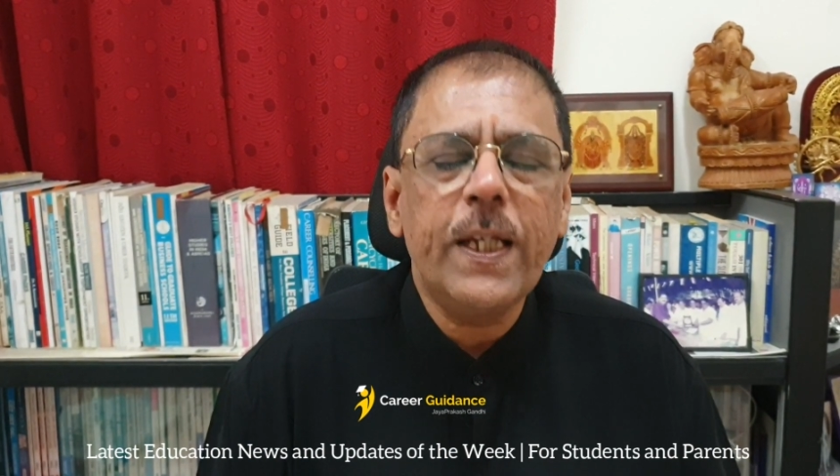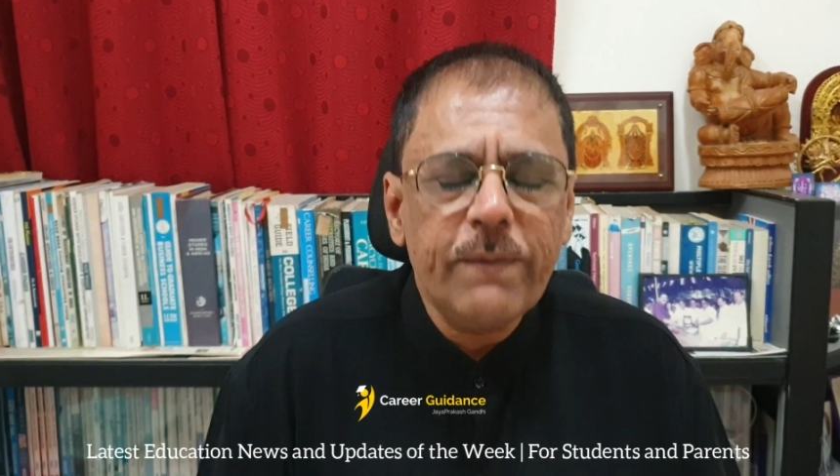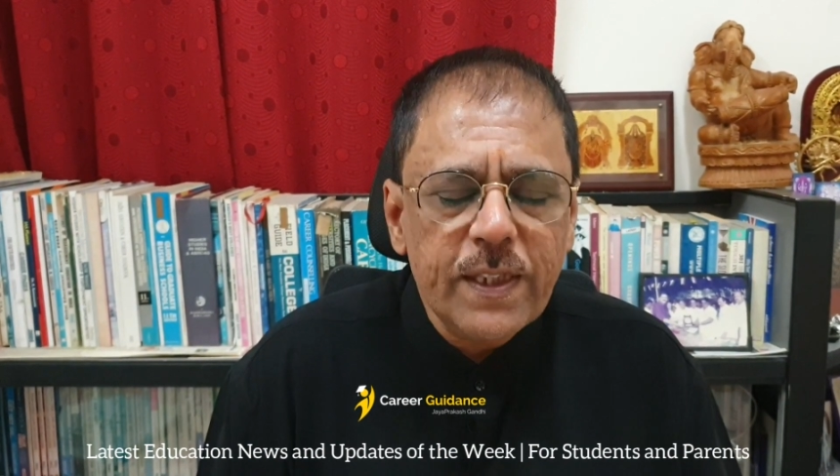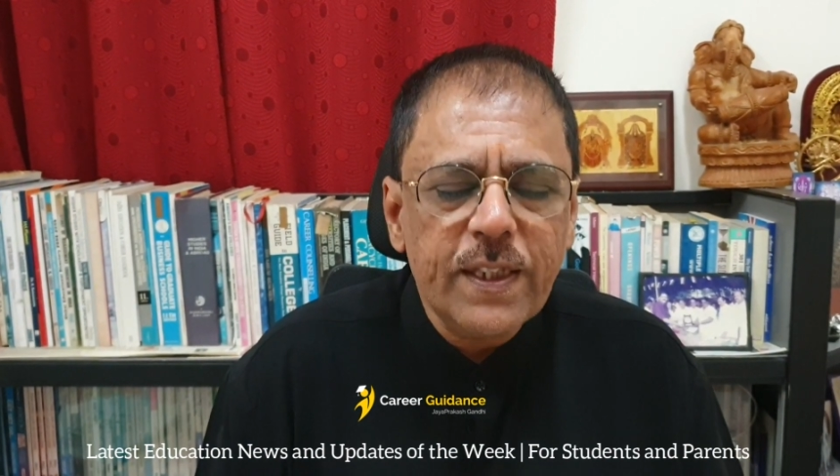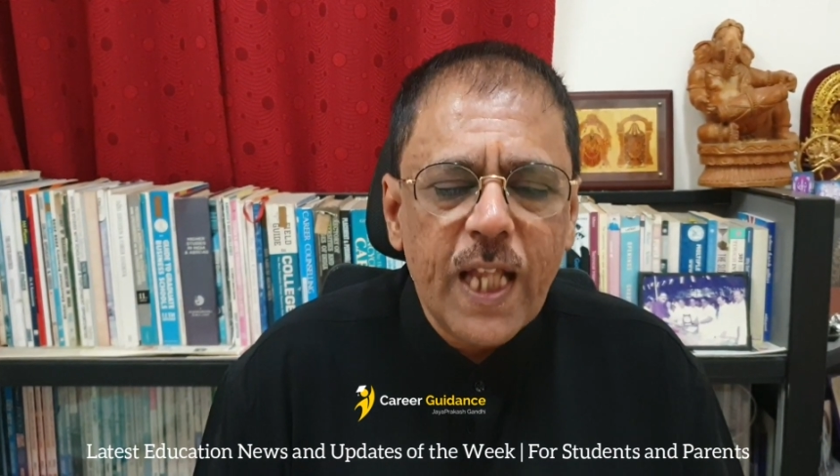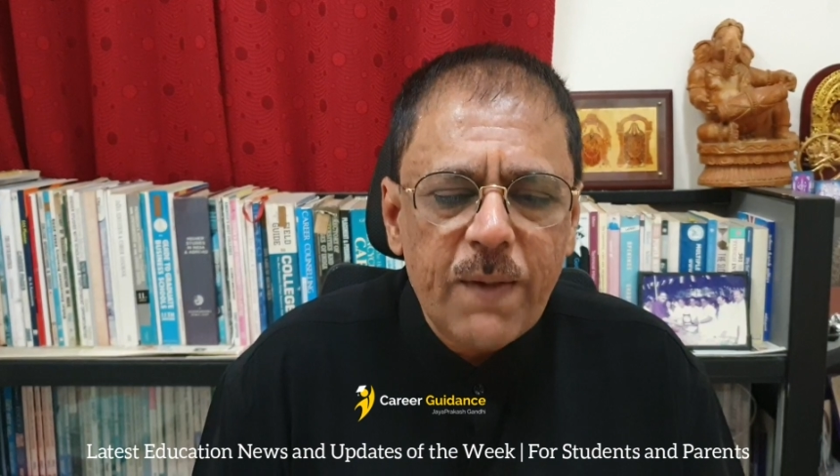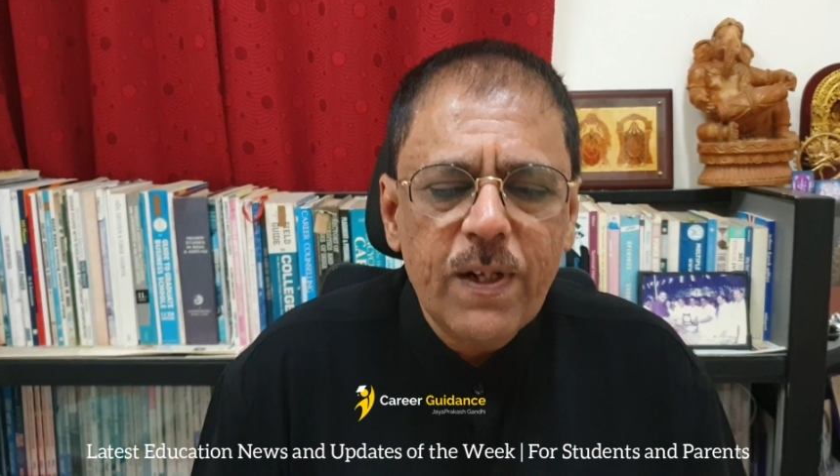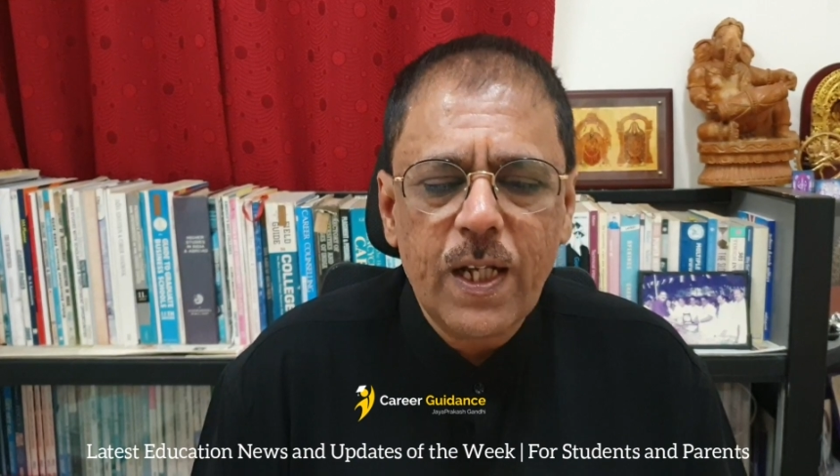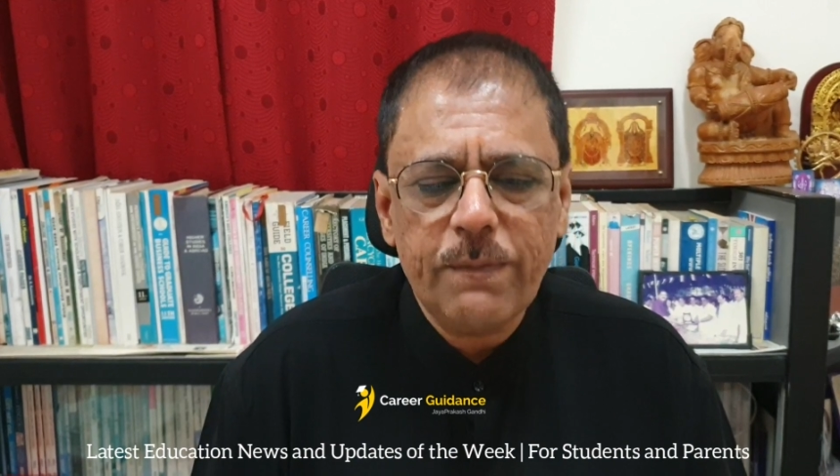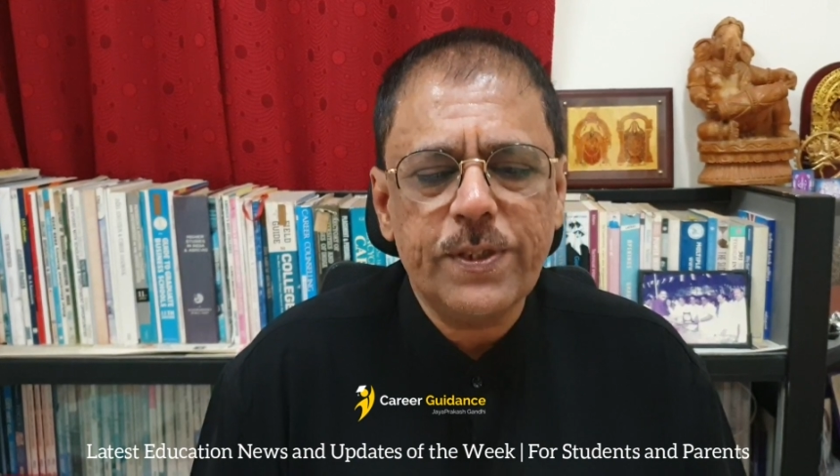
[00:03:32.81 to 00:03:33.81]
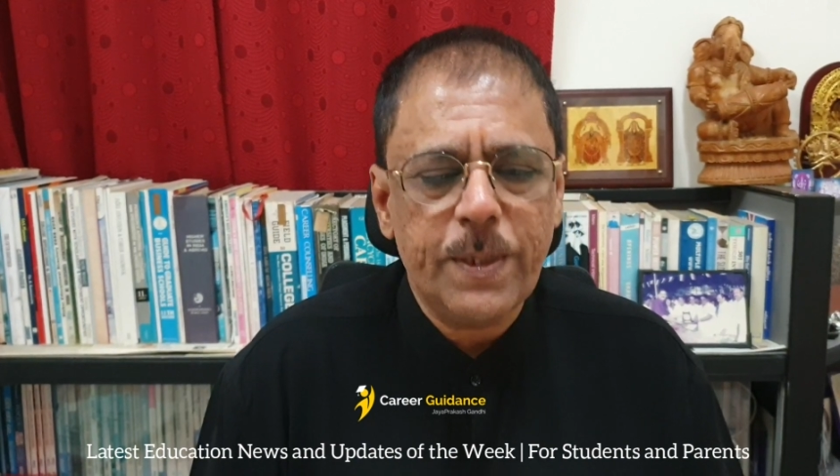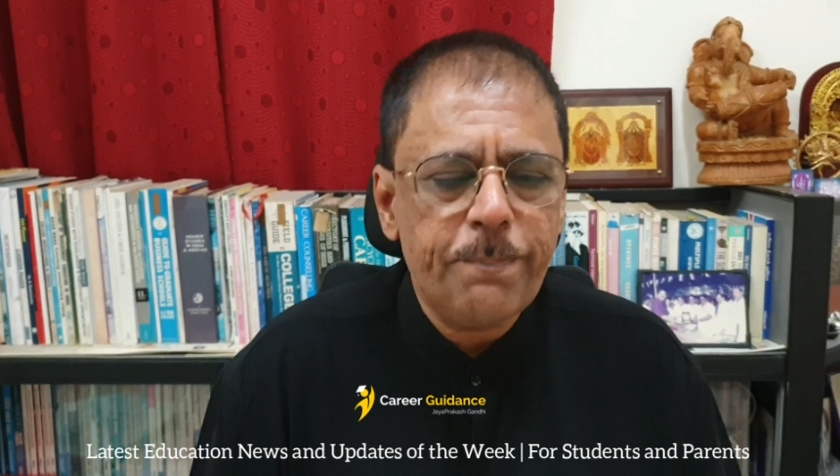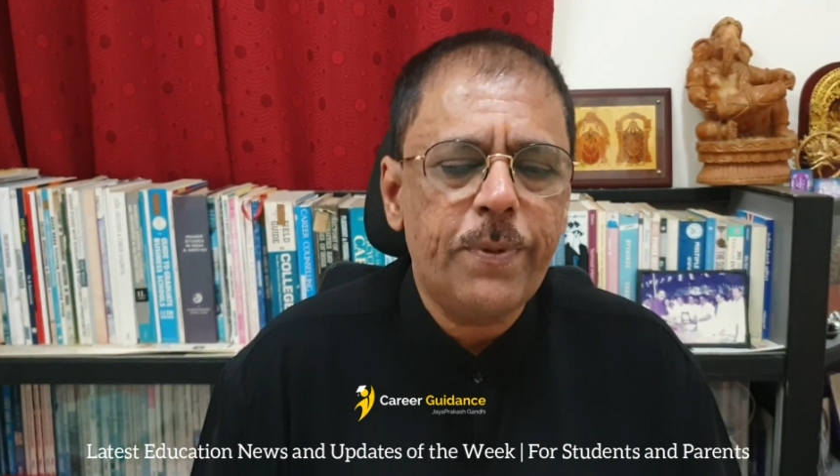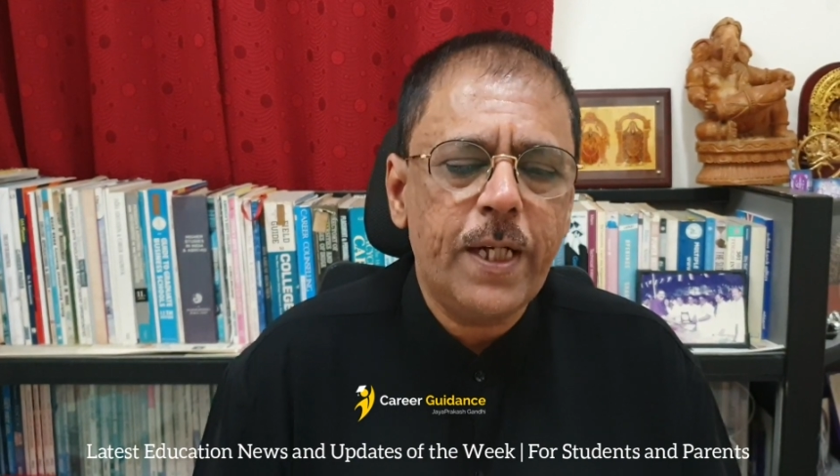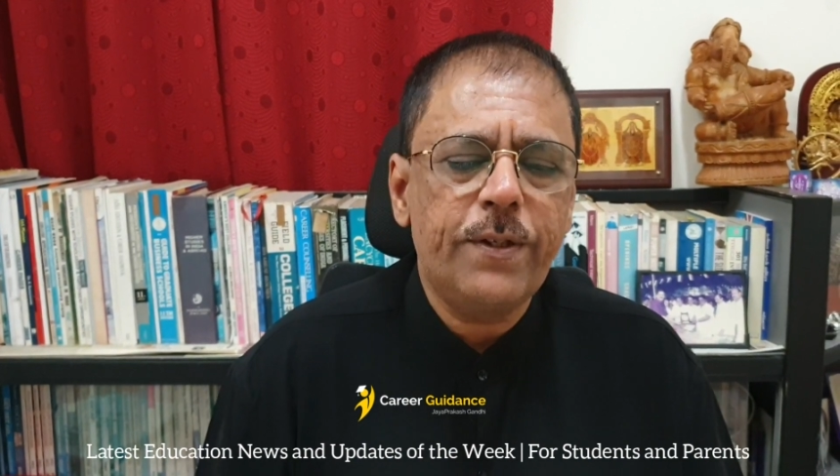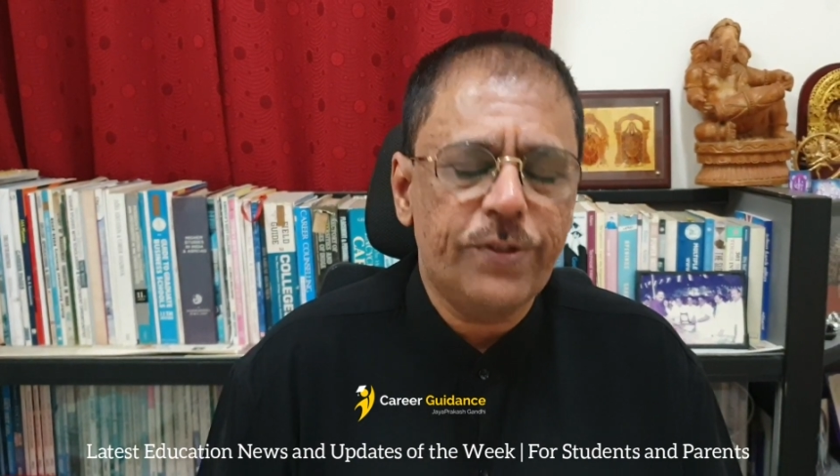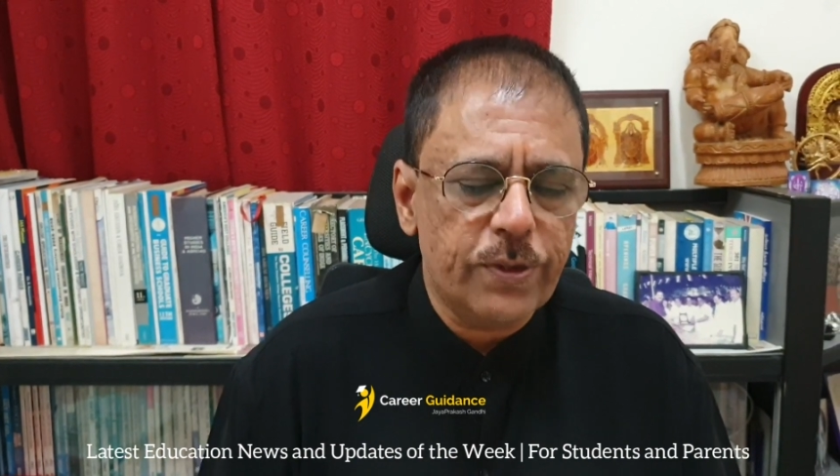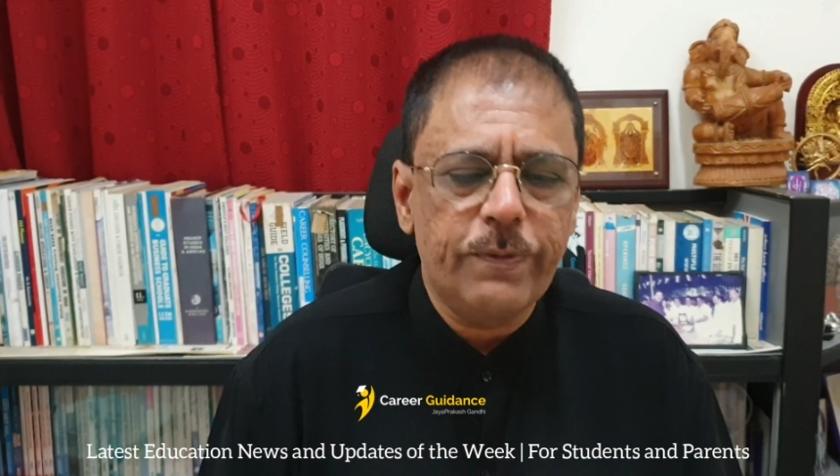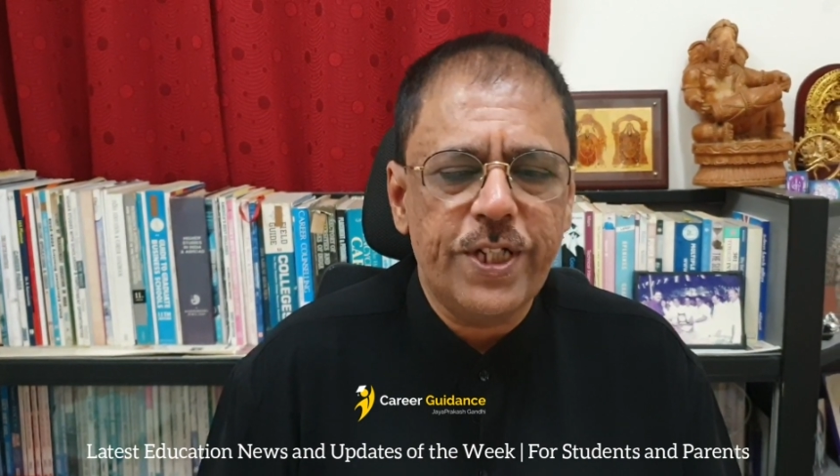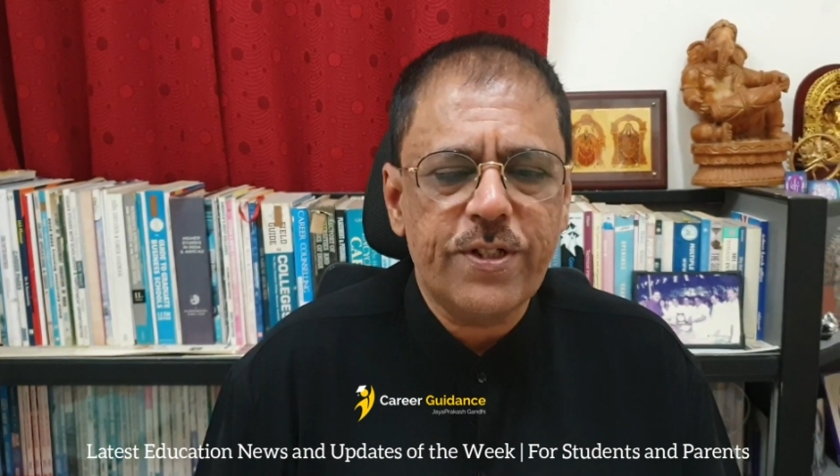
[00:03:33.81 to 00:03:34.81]
even they will have a separate
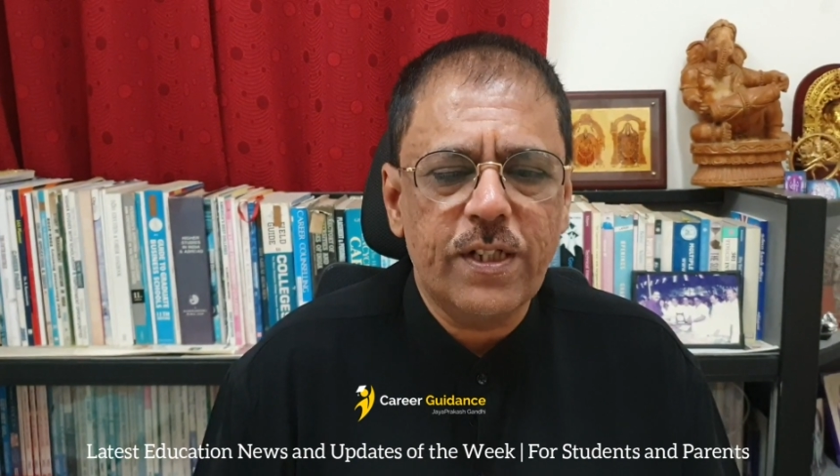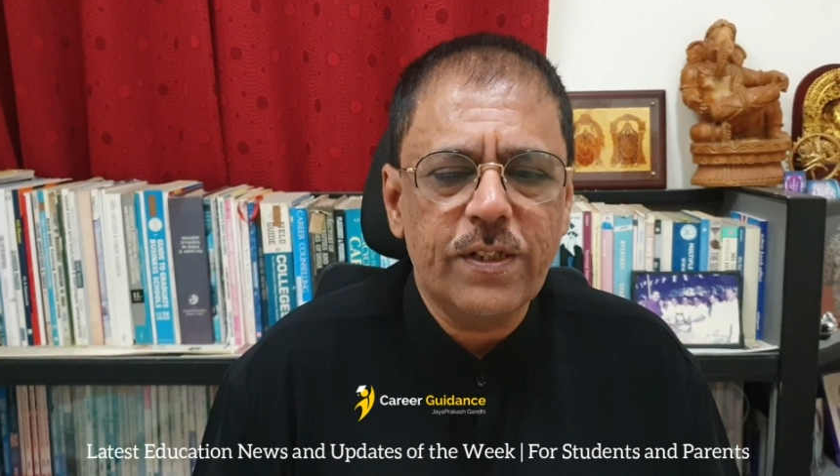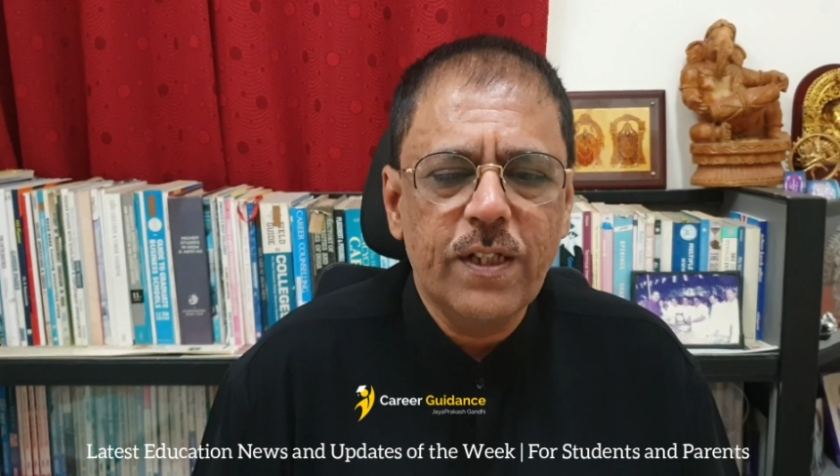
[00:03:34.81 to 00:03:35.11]
reservation.